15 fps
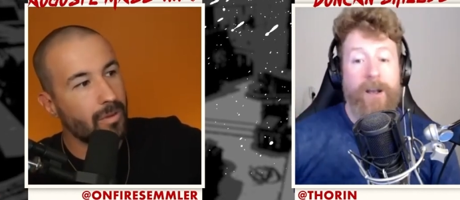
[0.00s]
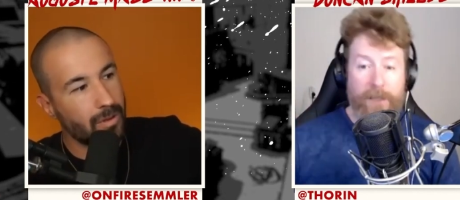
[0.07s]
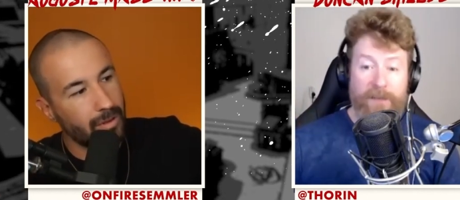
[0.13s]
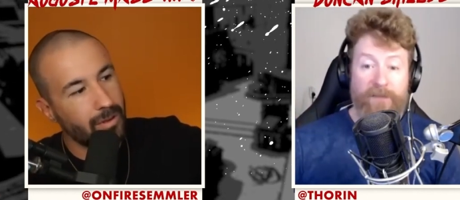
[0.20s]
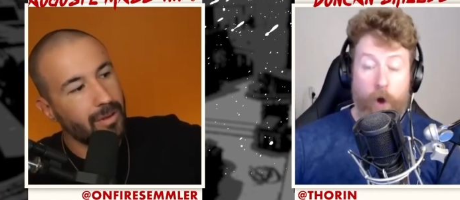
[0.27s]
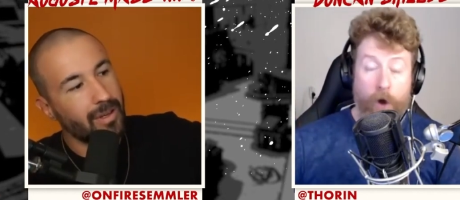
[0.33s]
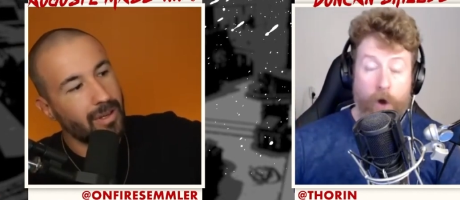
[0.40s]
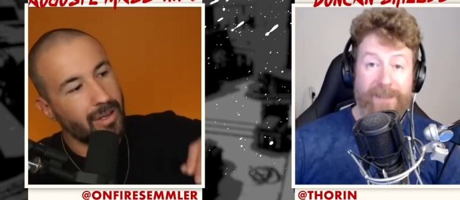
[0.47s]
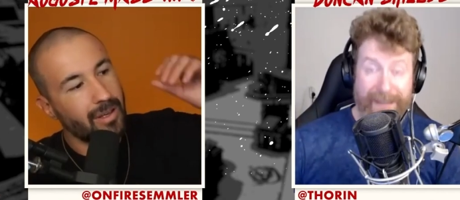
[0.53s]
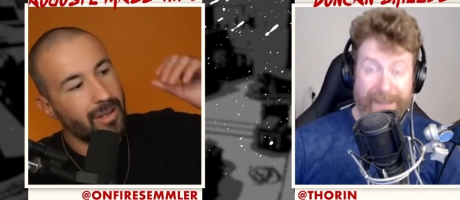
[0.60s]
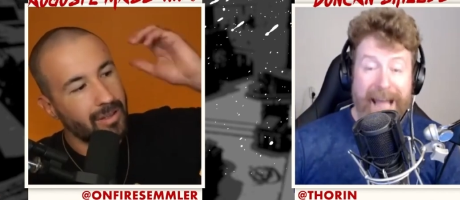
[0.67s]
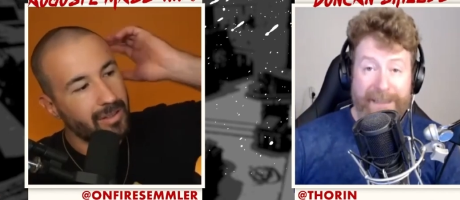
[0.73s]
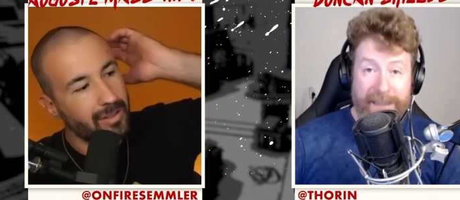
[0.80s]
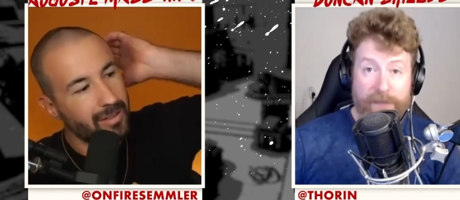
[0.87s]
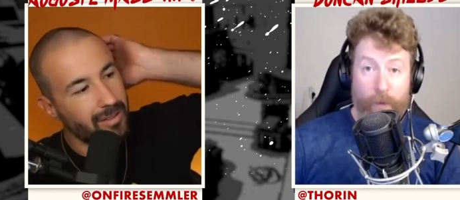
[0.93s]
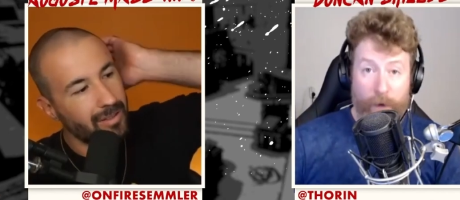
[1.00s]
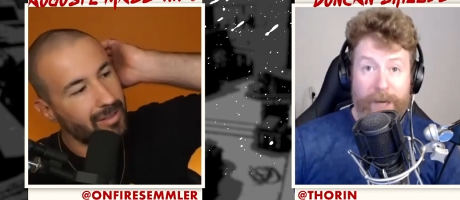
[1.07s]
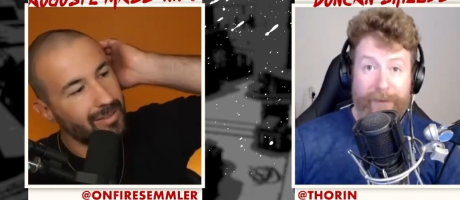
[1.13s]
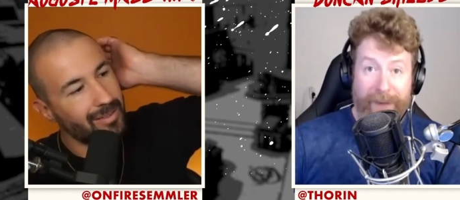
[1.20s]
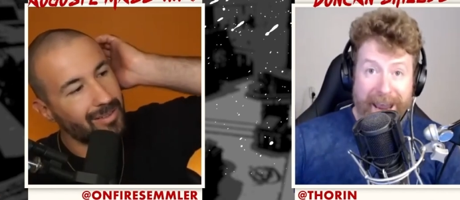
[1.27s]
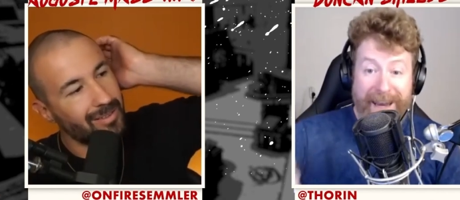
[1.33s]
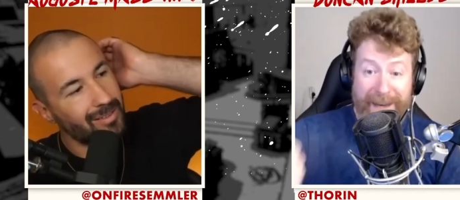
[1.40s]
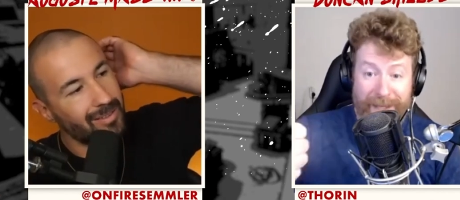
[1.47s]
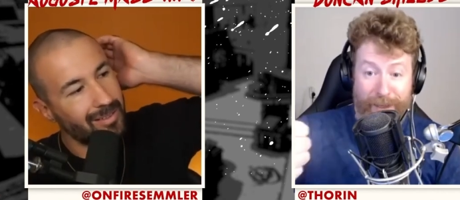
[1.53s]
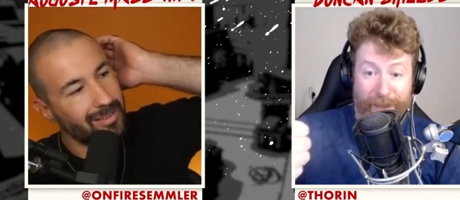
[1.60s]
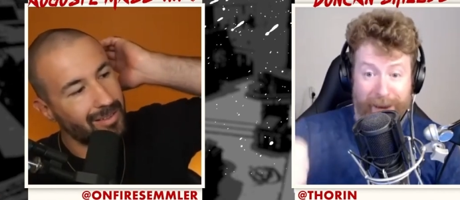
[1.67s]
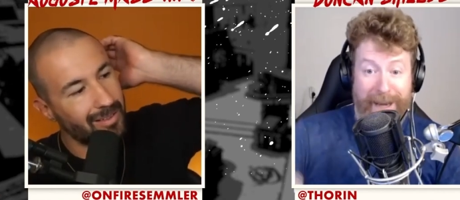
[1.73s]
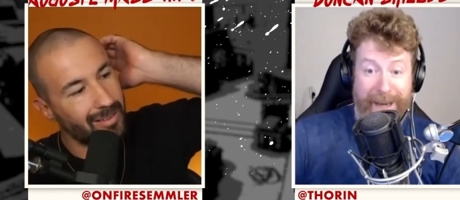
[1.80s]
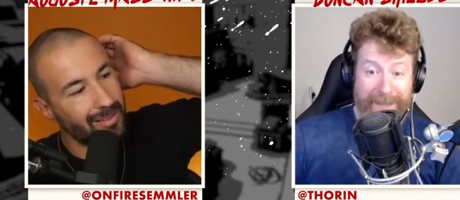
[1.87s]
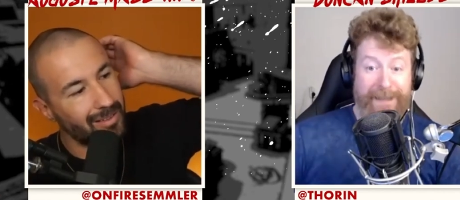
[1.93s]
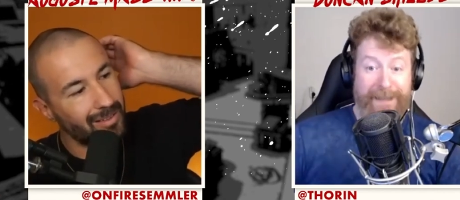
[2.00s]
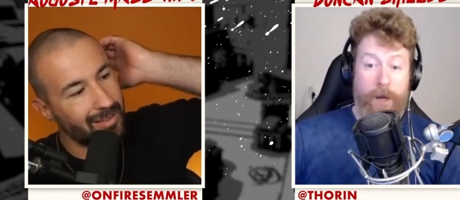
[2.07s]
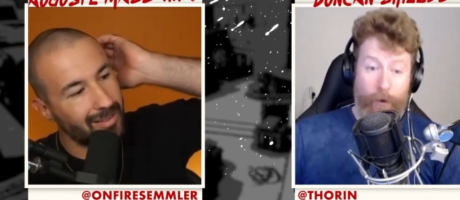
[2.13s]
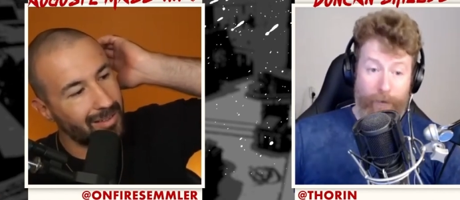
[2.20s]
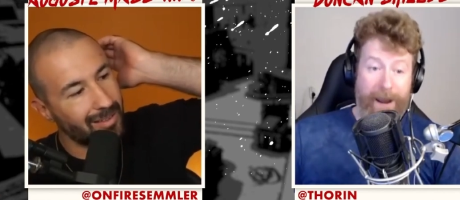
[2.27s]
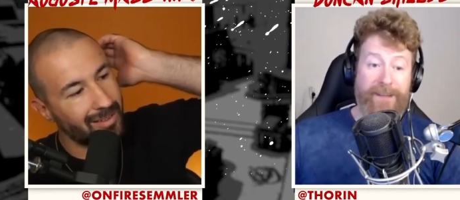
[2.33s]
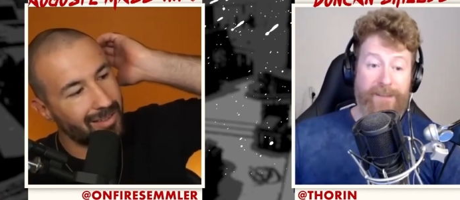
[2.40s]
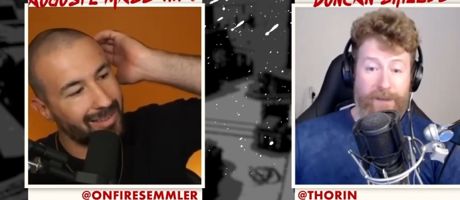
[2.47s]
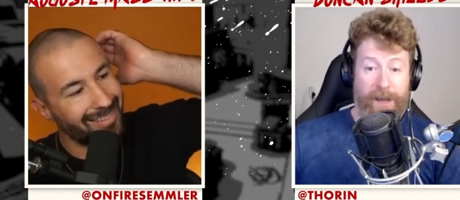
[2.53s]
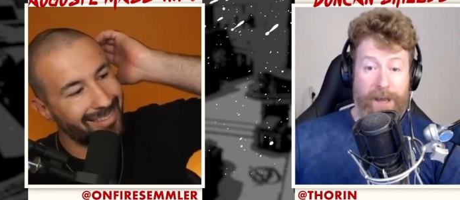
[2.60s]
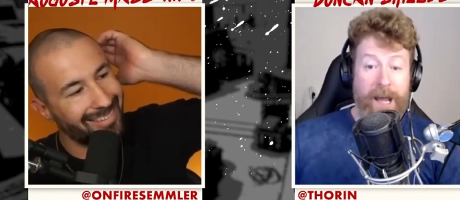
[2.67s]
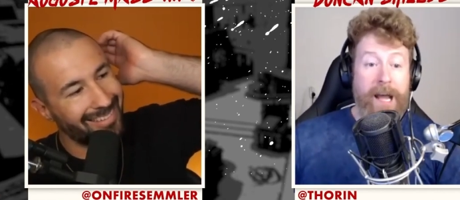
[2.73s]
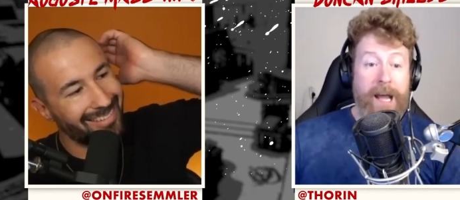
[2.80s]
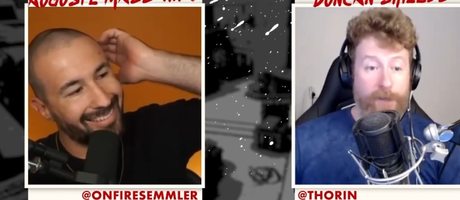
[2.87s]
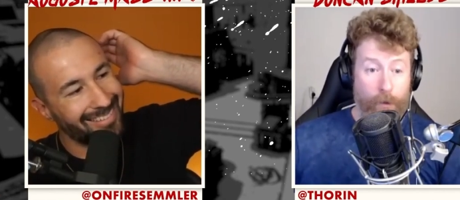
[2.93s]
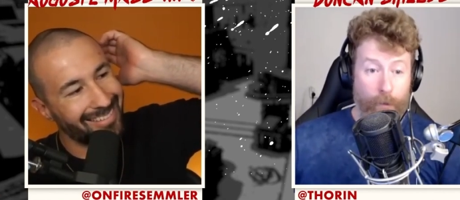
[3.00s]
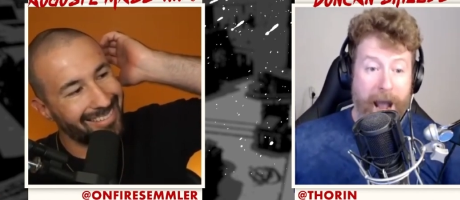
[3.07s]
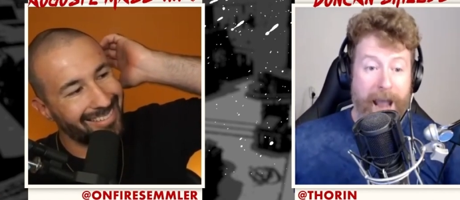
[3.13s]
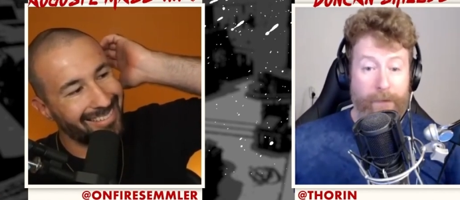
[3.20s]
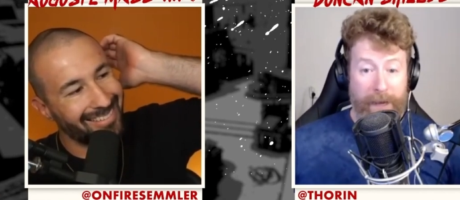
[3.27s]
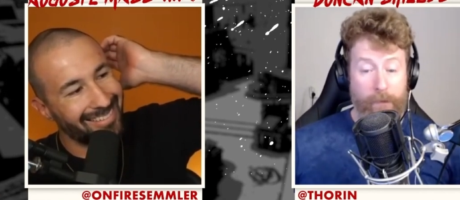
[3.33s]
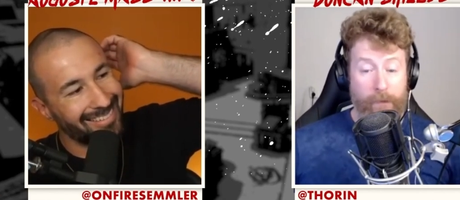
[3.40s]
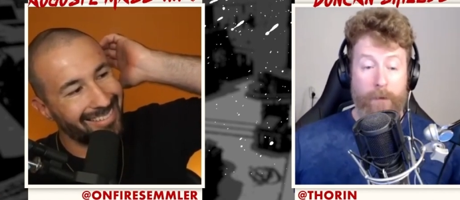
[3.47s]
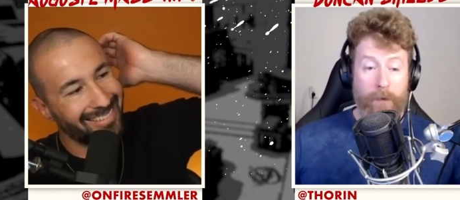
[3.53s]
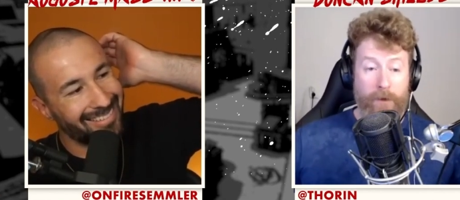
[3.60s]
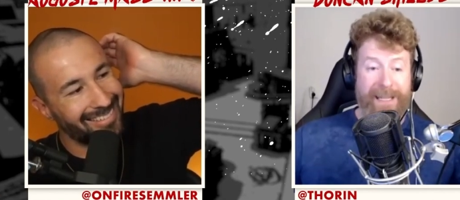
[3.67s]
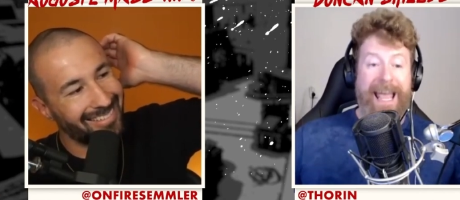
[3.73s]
Speaker 1: Because, of course, that's what a great industry it is, that your answer to why, like, one of the most